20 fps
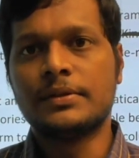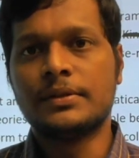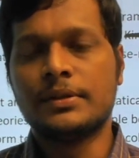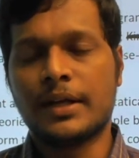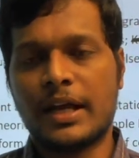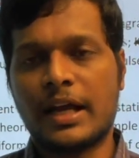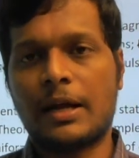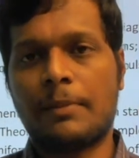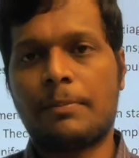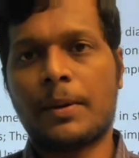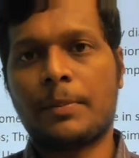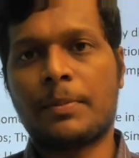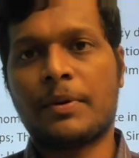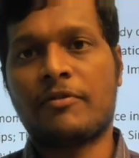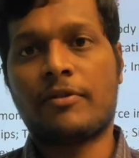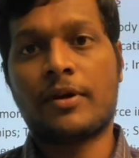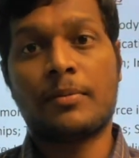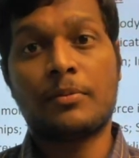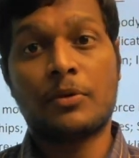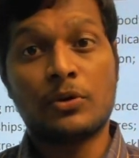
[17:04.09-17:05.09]
gate paper
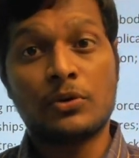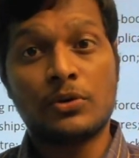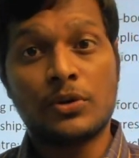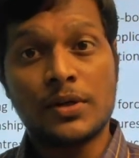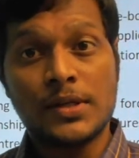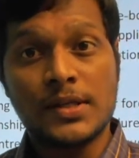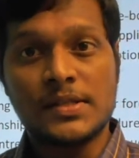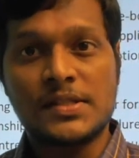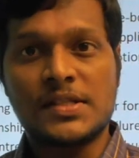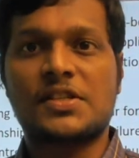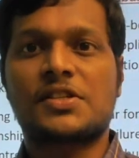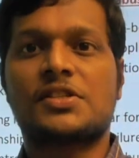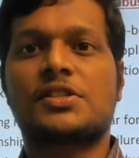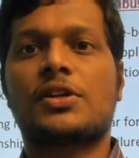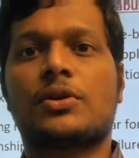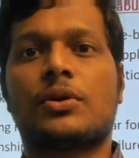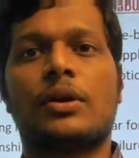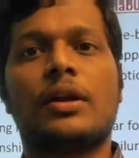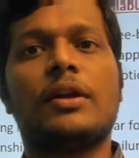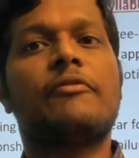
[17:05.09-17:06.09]
from 2016
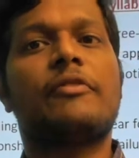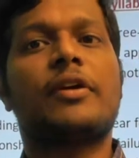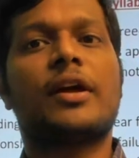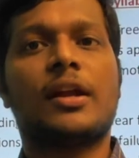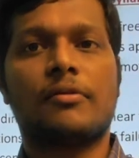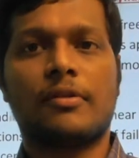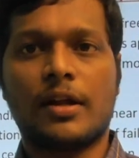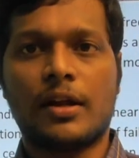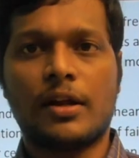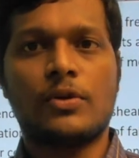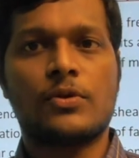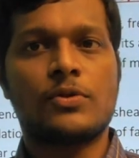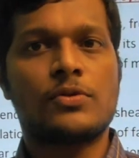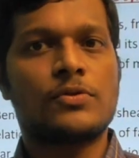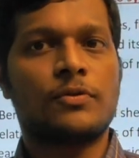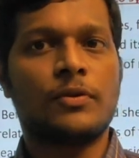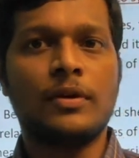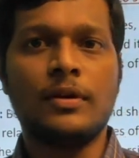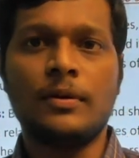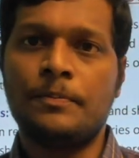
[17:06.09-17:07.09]
only very very
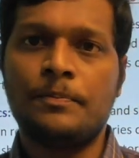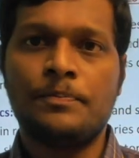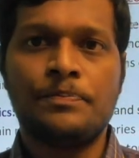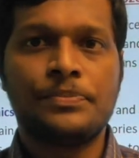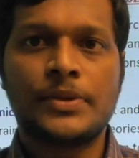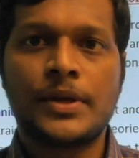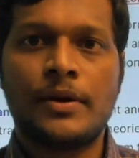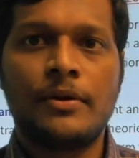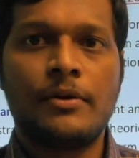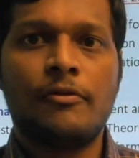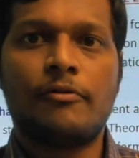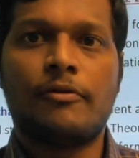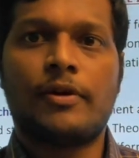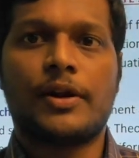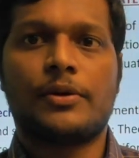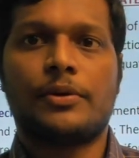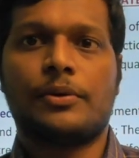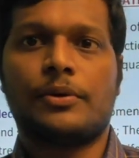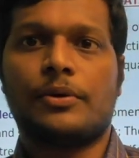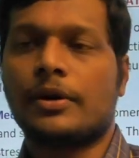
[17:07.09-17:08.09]
useful for
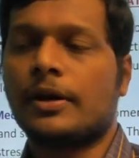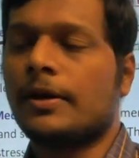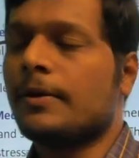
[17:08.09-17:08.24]
you okay